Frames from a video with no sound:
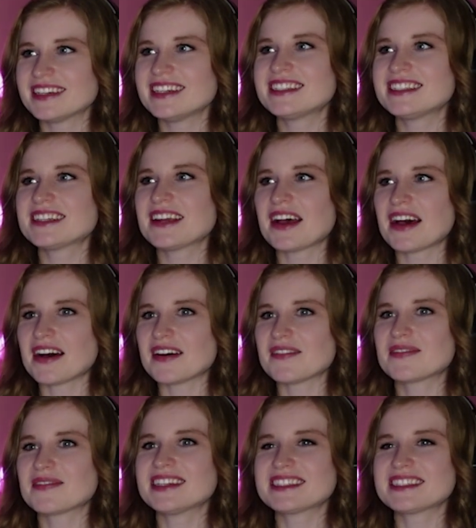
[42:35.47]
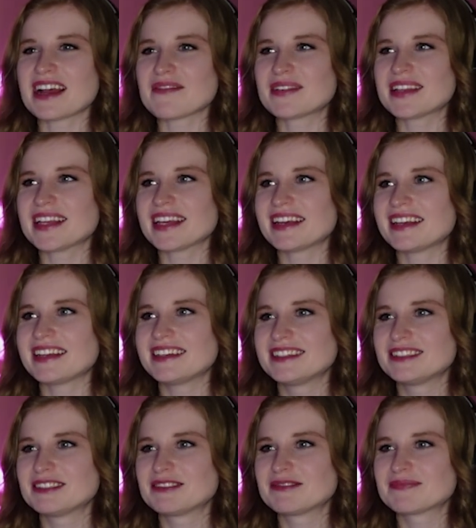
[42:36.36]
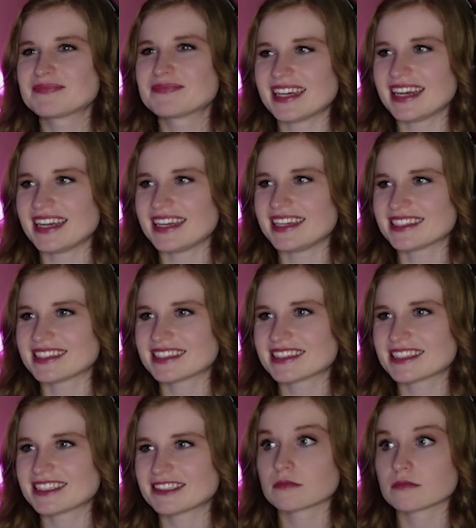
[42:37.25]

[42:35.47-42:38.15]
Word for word: Good job. Good job, kid. Nice.